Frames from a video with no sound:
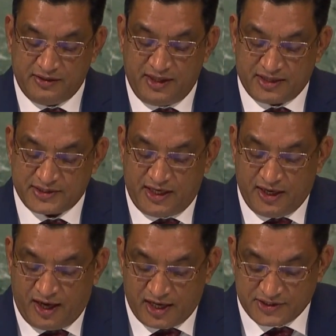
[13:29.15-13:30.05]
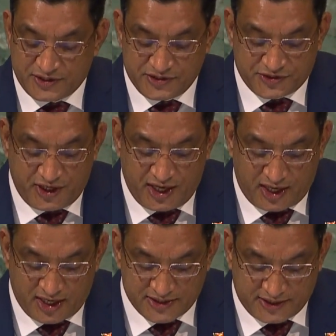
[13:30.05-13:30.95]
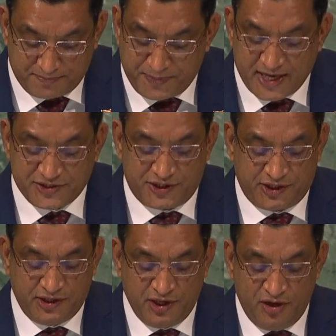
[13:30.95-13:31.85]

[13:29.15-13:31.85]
thus enhancing Sri Lanka's capacity